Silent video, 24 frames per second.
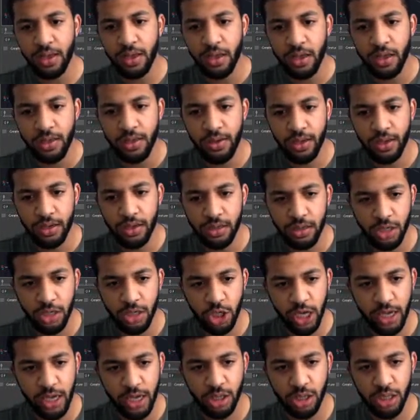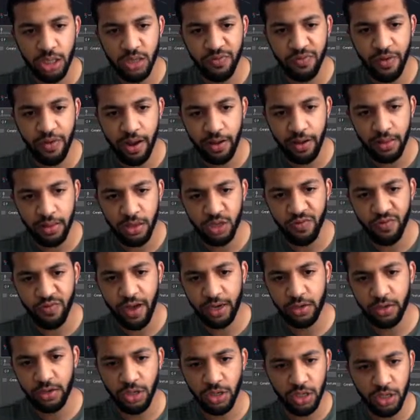you can change these
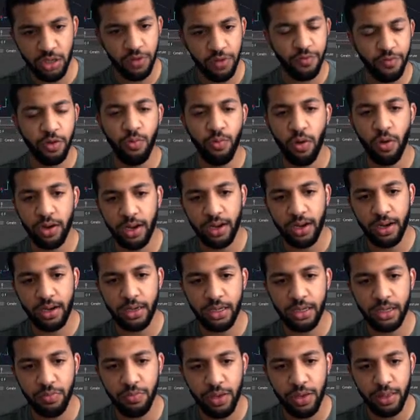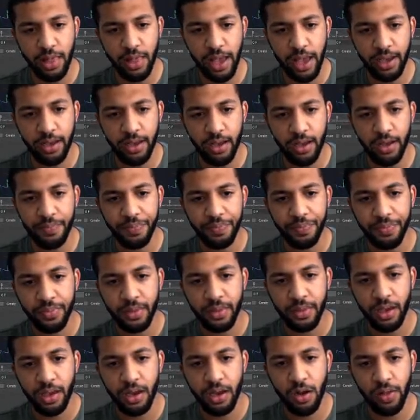vectors. So if you wanted it to be like a,
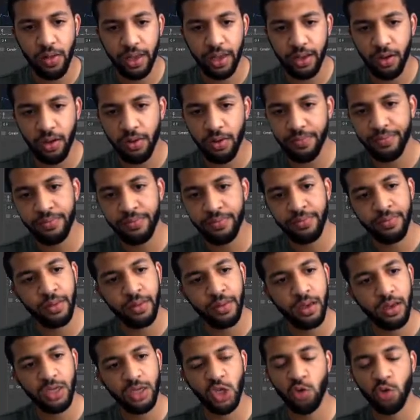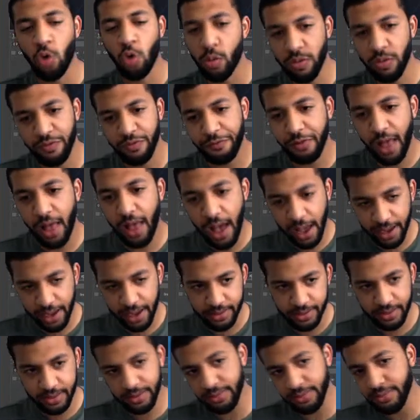like a swarm of
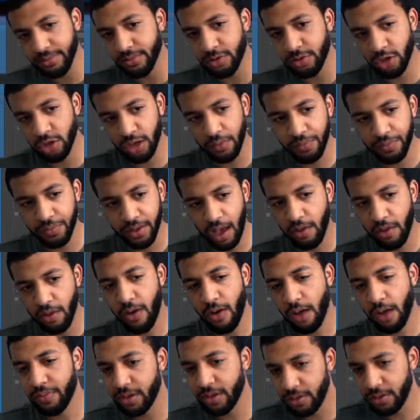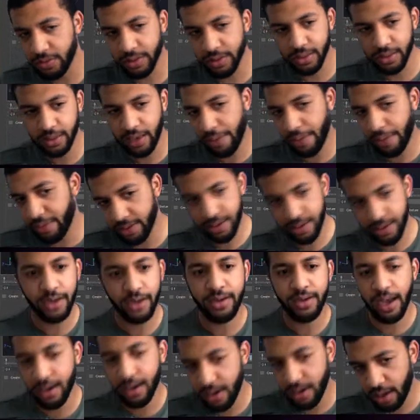flies or something, I would probably use the same exact
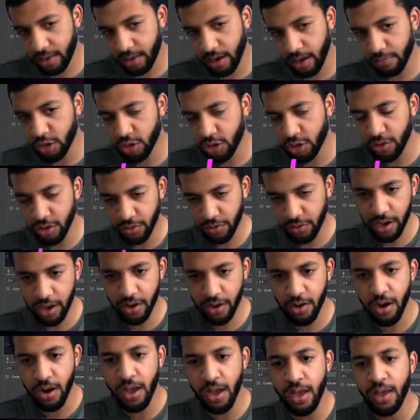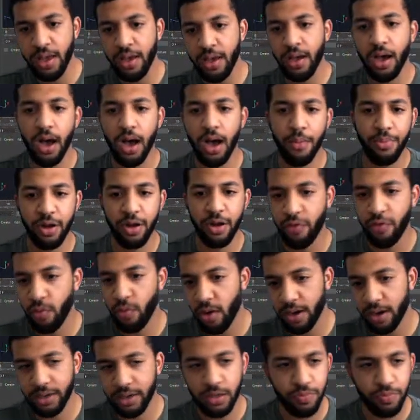technique that I'm showing you here. But if we
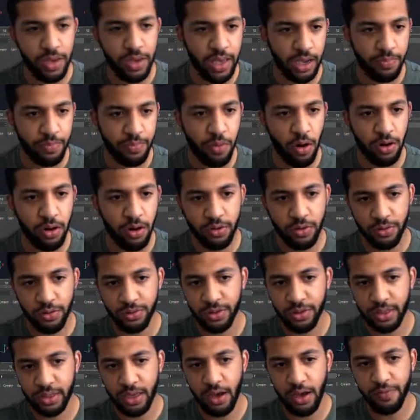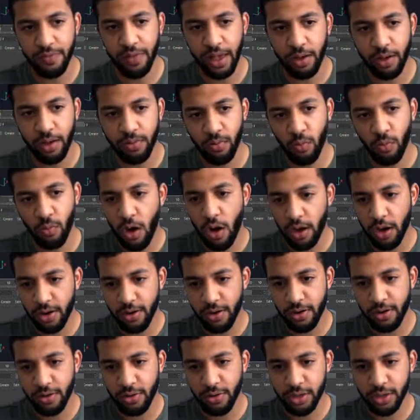wanted it to be like particles of like
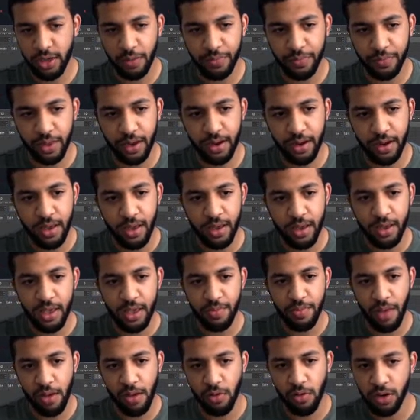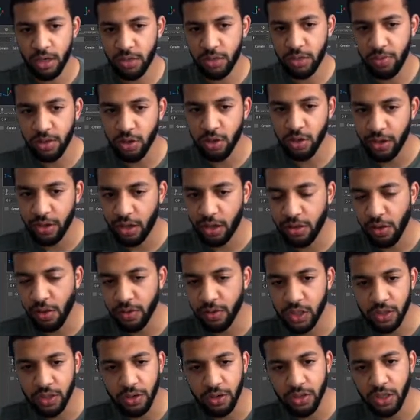water or something, you might want it to be a little bit
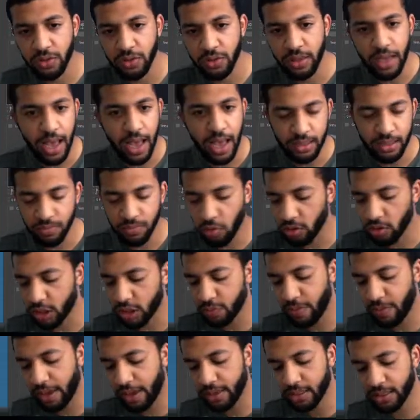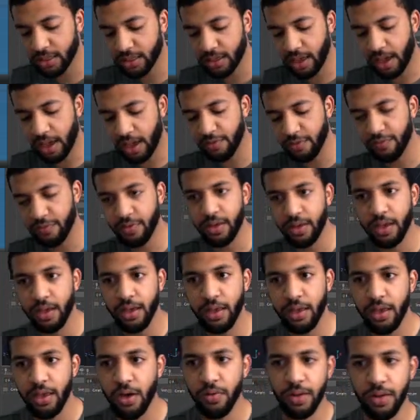closer so that it has more space to kind of,
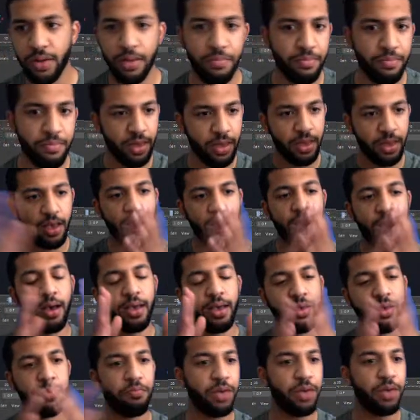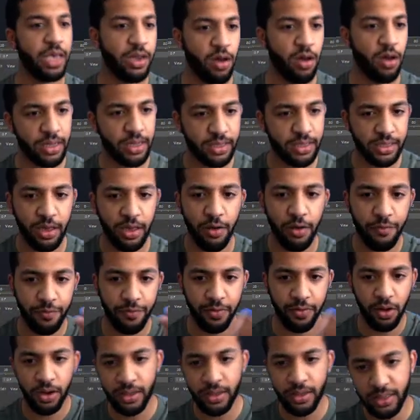impede on
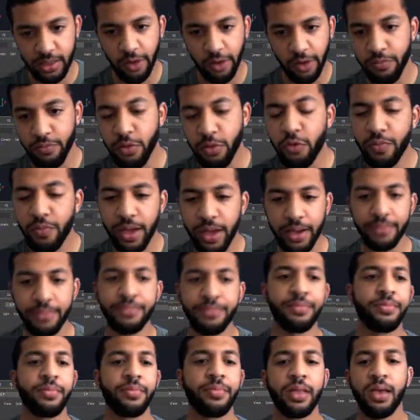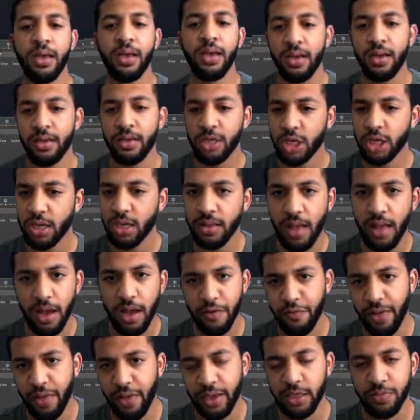itself movement. Just a lot of
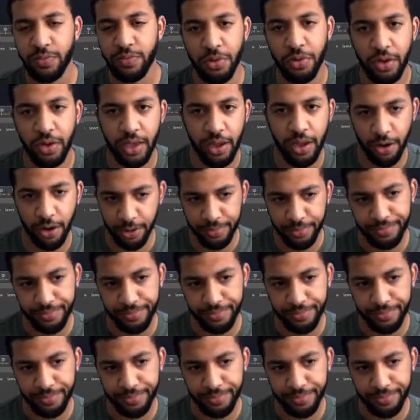flexibility here.